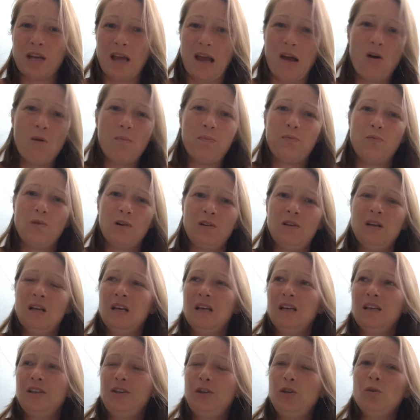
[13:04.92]
help. Well,
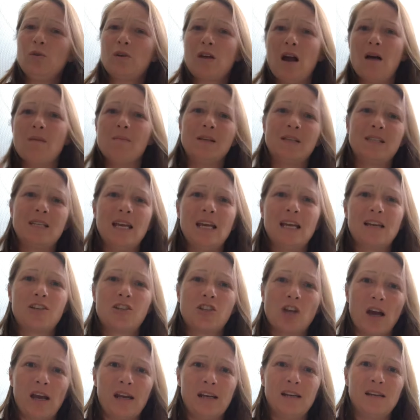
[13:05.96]
you come and take
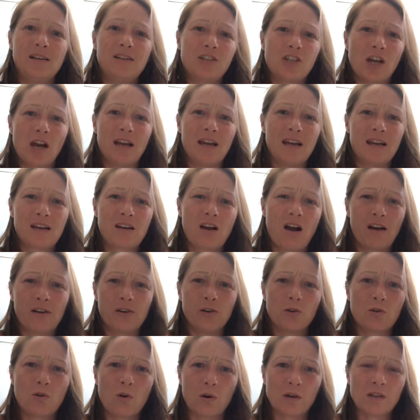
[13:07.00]
giant giant
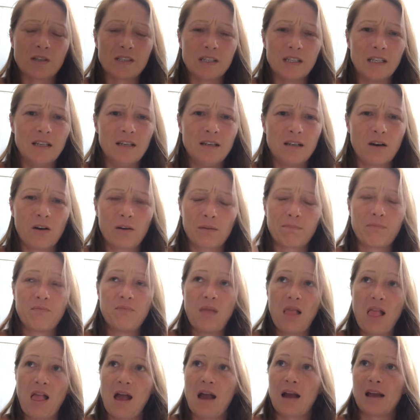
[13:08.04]
Corsi, or
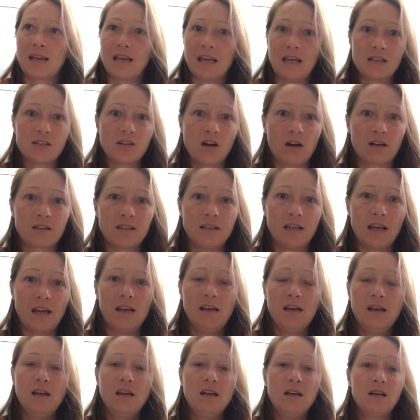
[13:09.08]
I can't talk today
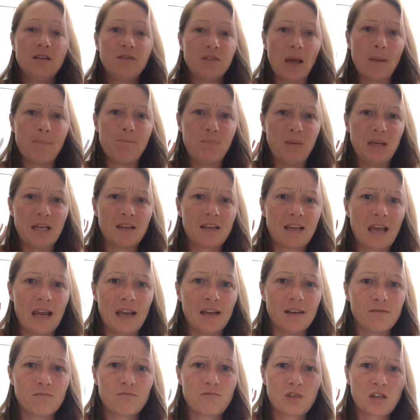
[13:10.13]
that big
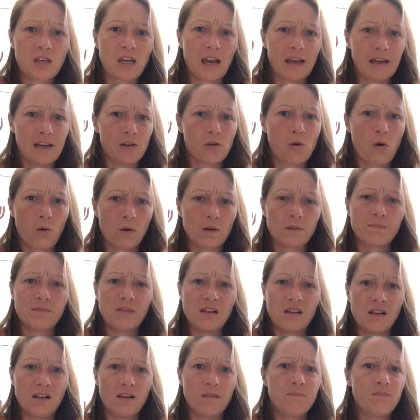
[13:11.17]
cane candy court.
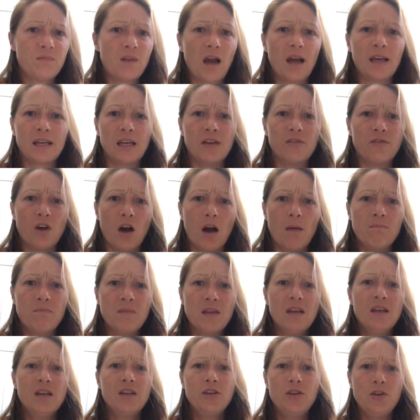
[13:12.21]
Ugh, I give up.
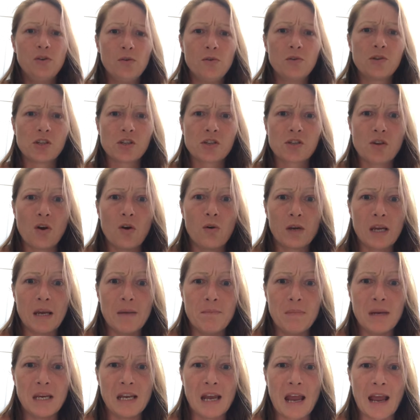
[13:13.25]
You just go
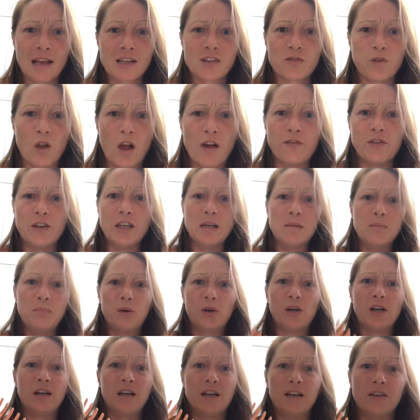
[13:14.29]
get mean ass Fluffy and
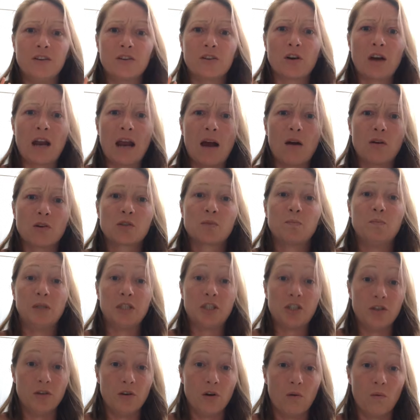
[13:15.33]
put it in your house.
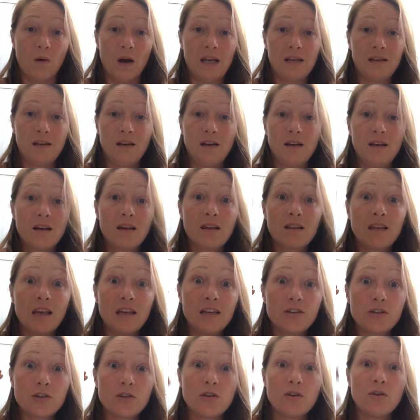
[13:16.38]
But you know what? They
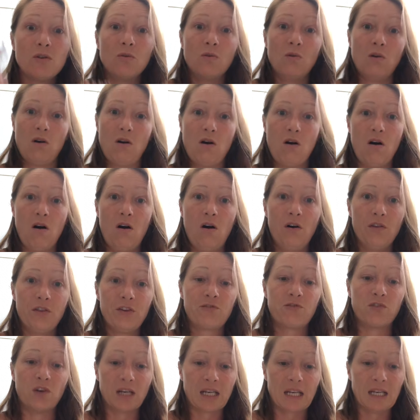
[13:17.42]
do all the
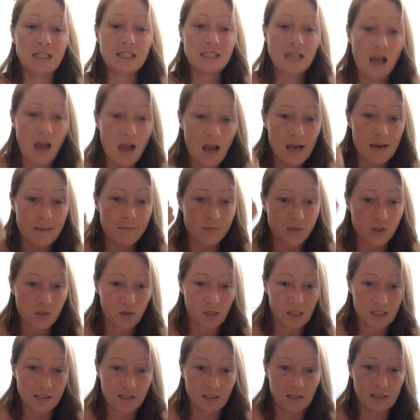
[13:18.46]
freaking time. So
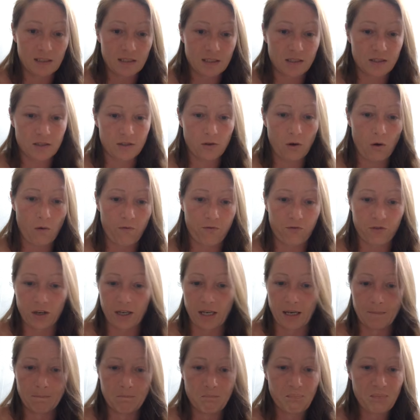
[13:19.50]
that's it's so
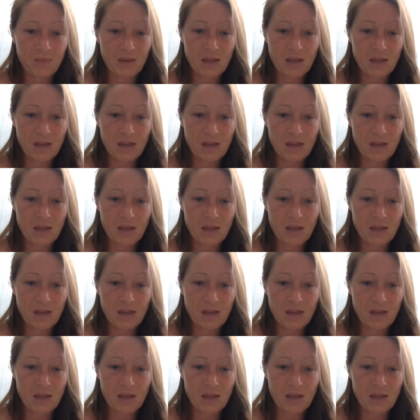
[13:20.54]
freaking.